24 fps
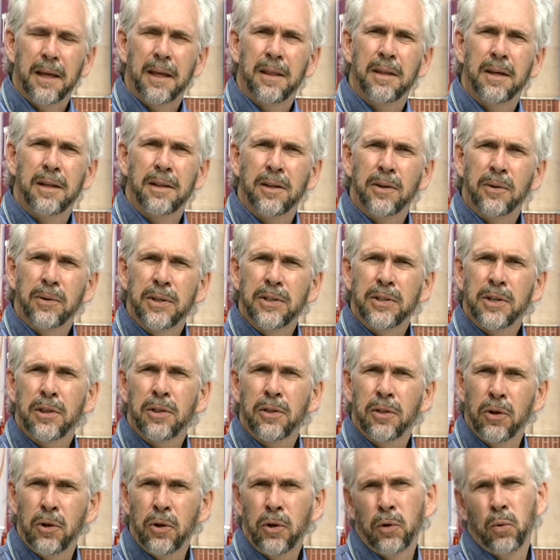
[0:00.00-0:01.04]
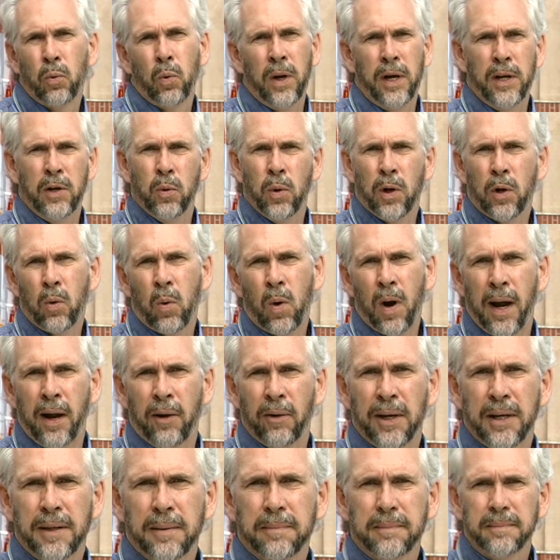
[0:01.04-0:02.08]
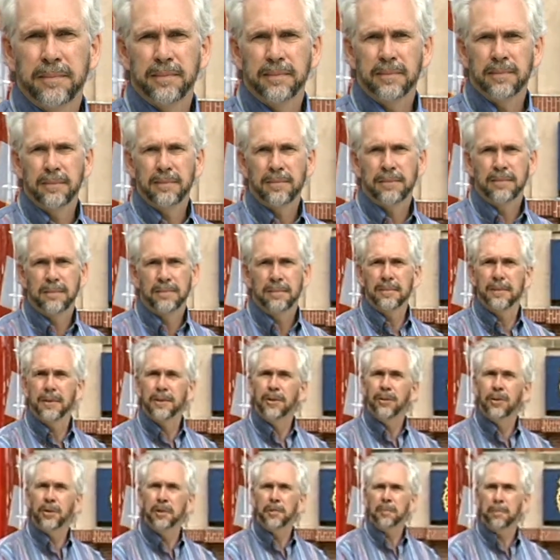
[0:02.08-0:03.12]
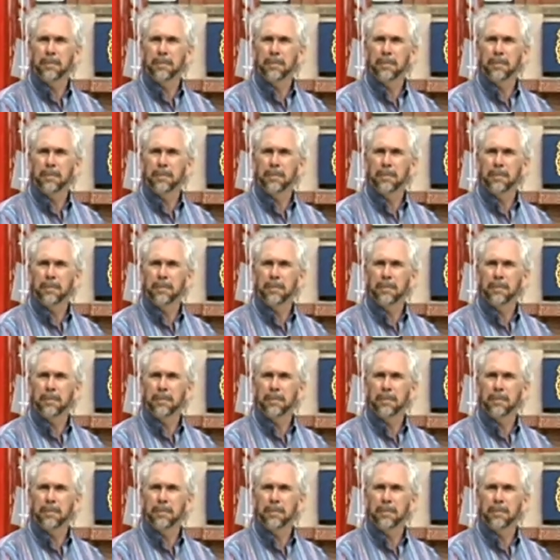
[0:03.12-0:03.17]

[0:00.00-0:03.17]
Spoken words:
then there is a third way to acquire it. You can